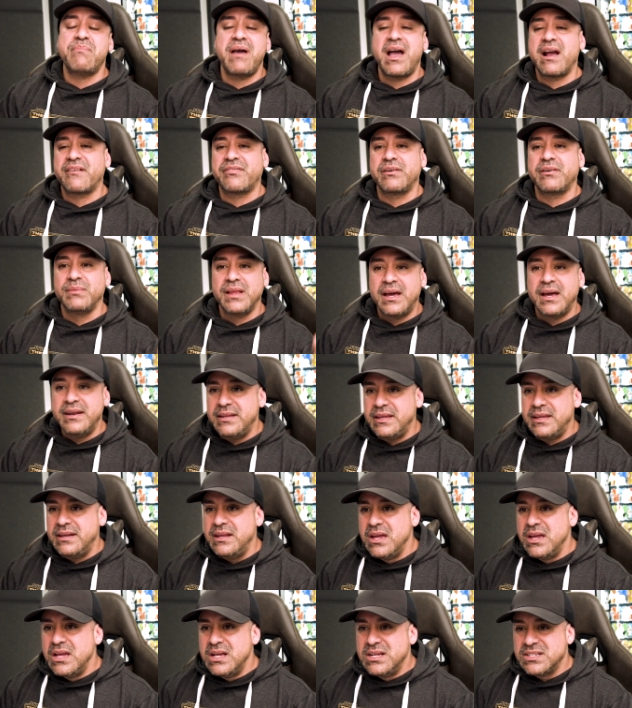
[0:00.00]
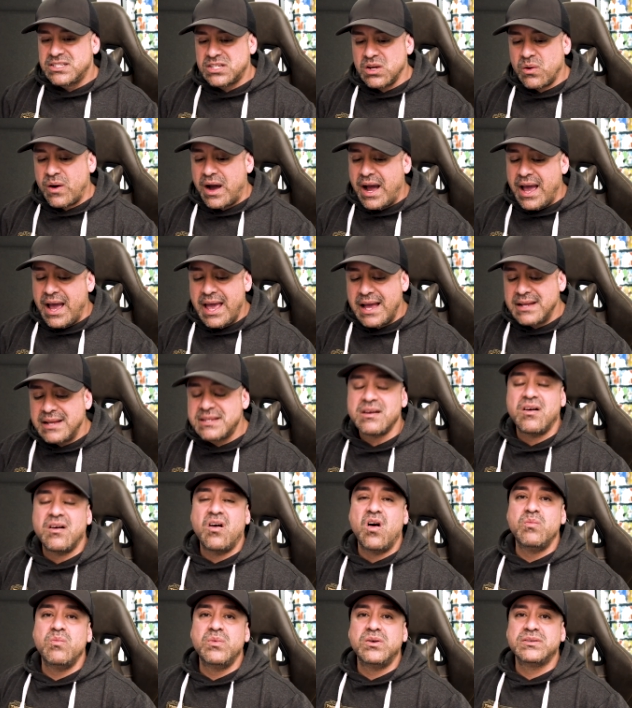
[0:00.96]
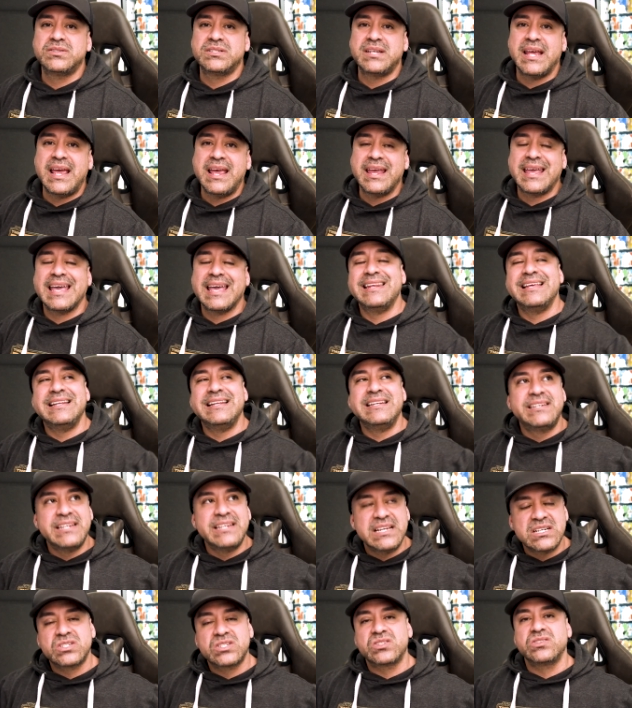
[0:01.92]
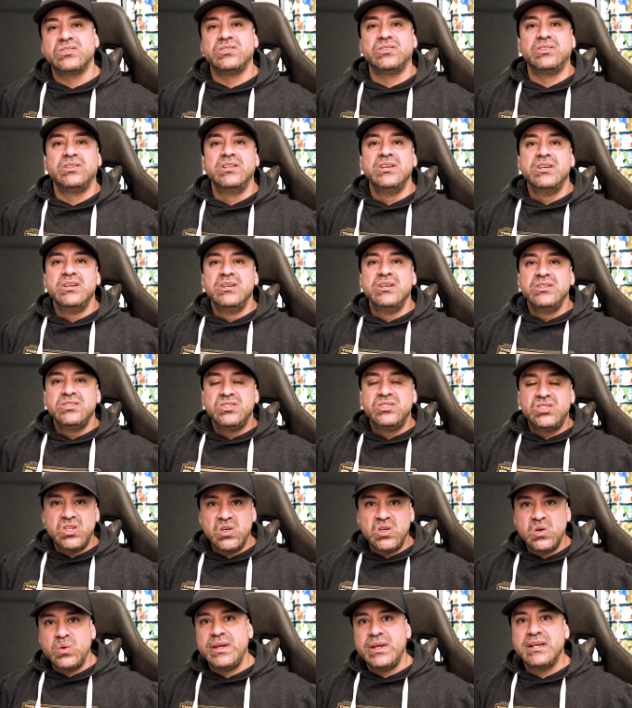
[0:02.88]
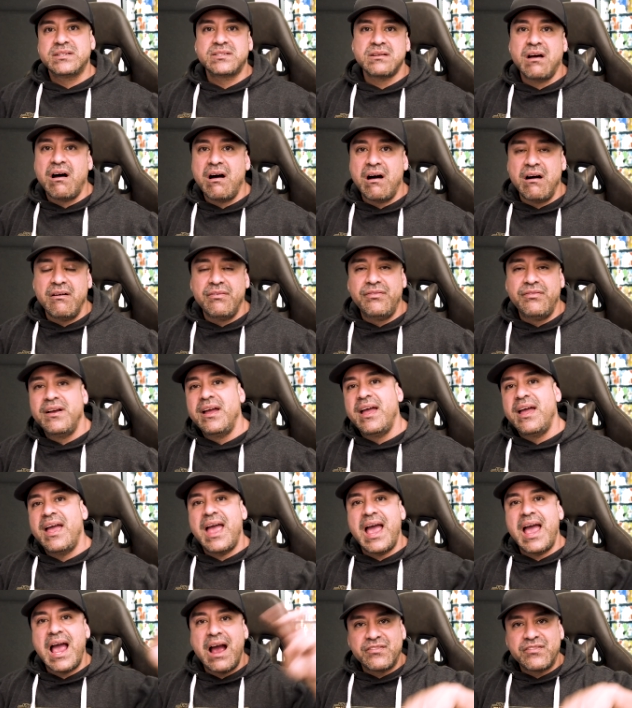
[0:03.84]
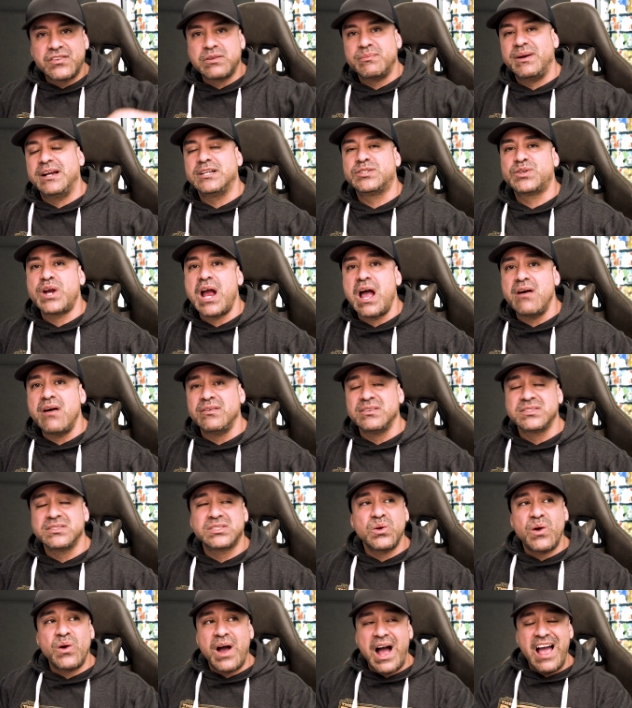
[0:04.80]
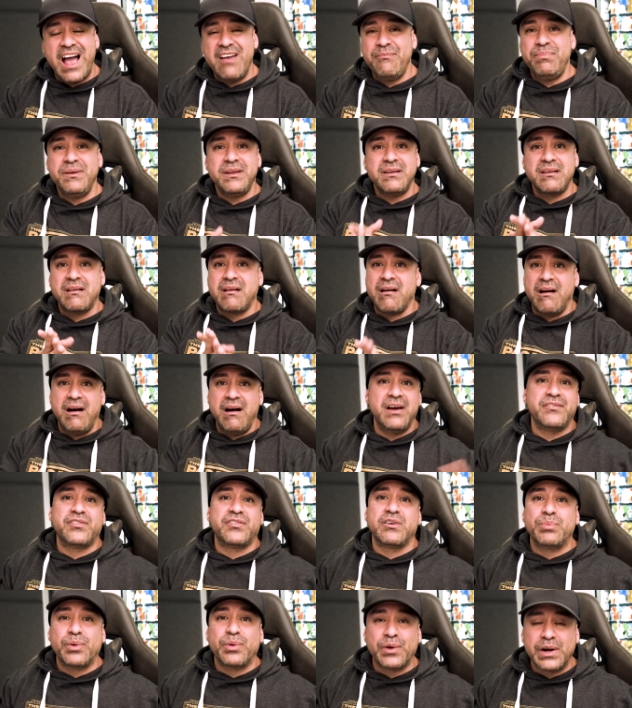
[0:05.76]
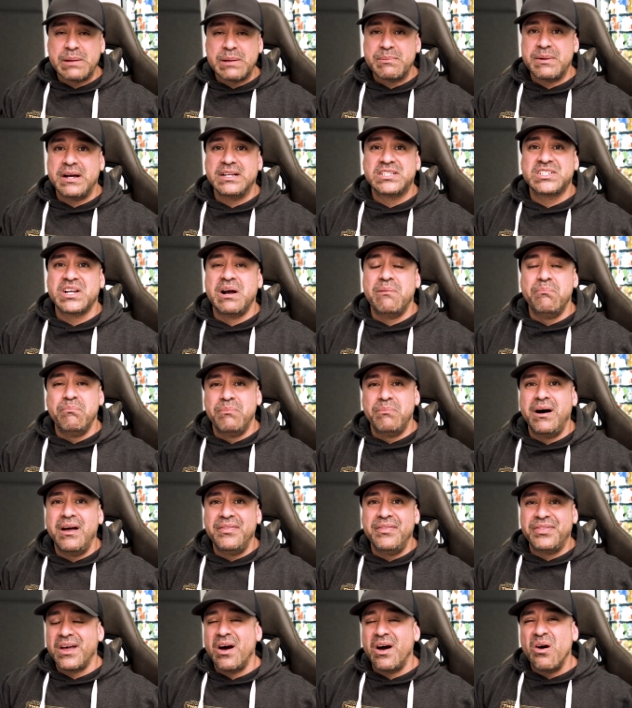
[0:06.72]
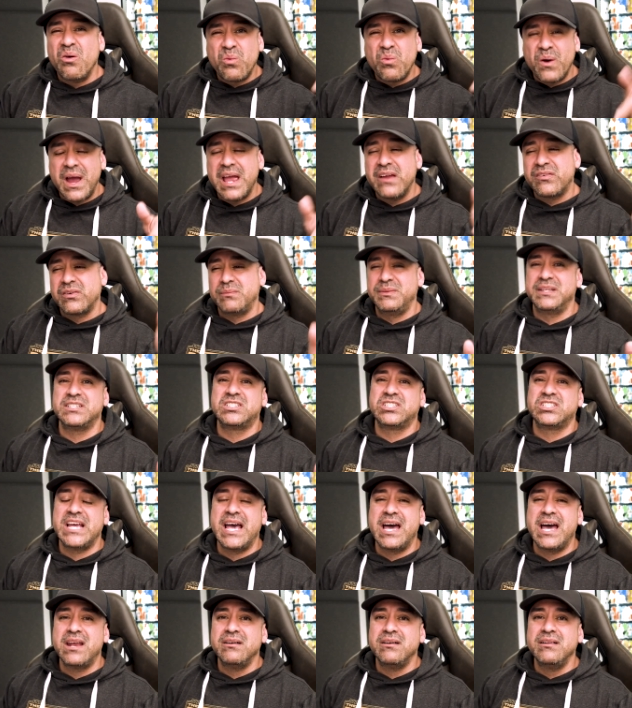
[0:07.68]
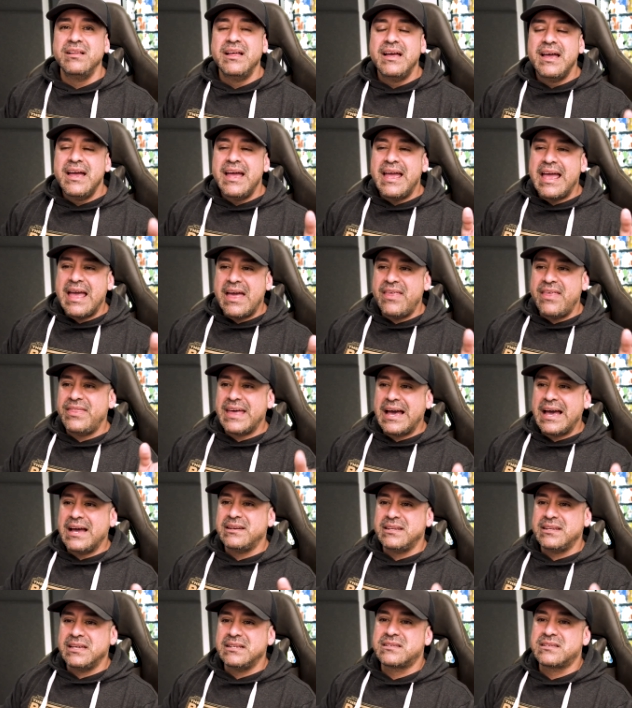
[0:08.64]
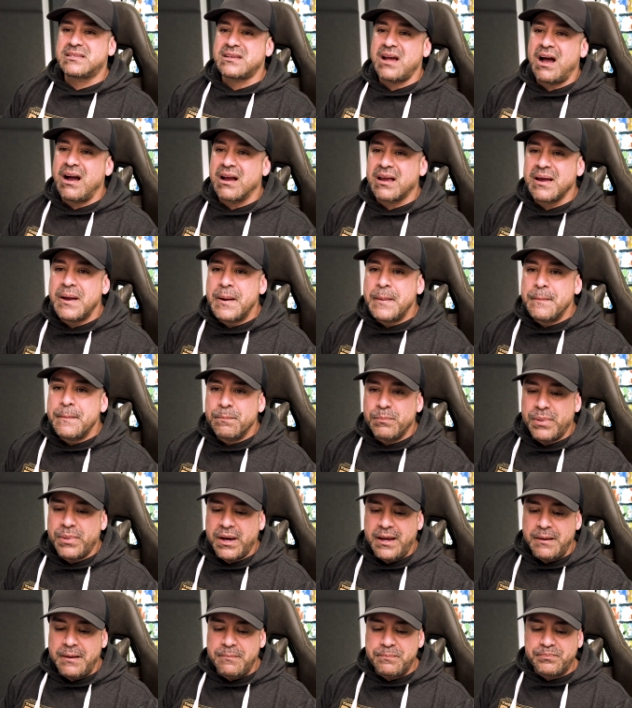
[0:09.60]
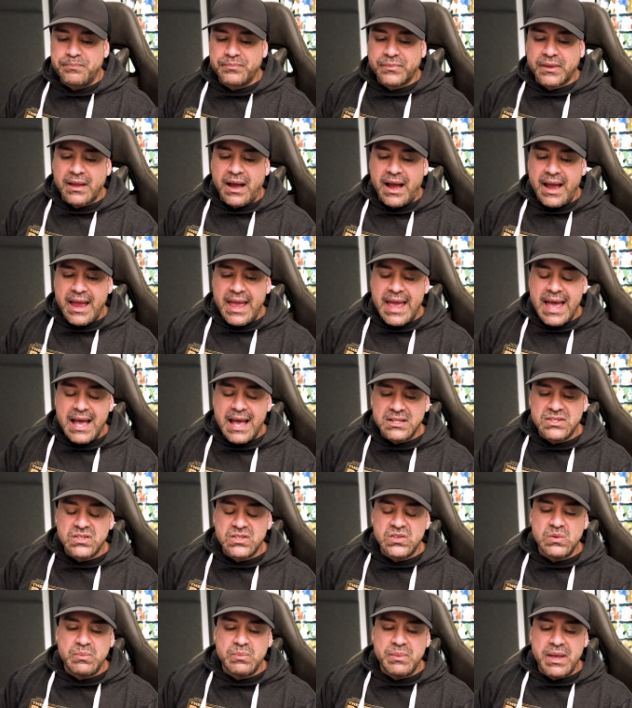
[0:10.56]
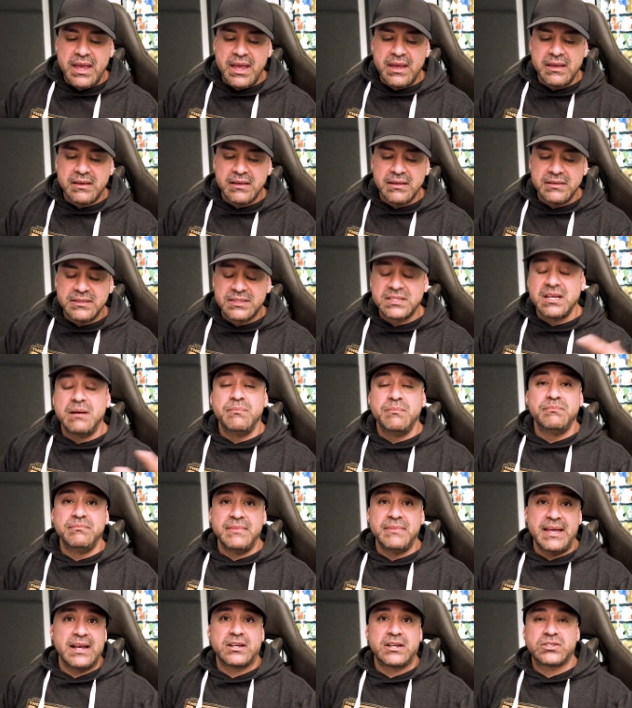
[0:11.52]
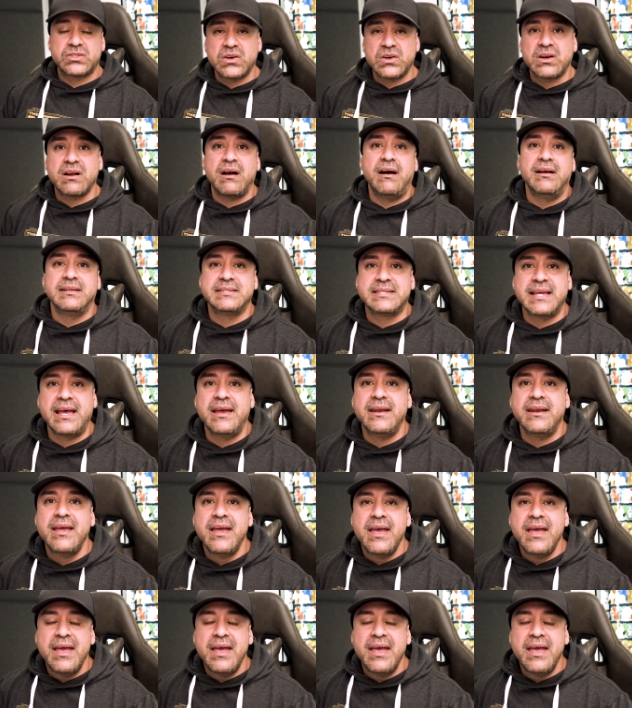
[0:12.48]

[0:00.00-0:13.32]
back from London. So I had to almost take an additional 2 weeks off after my travel. So I've been gone for pretty much a month away from this channel, and that did suck. But I had to make some extra content,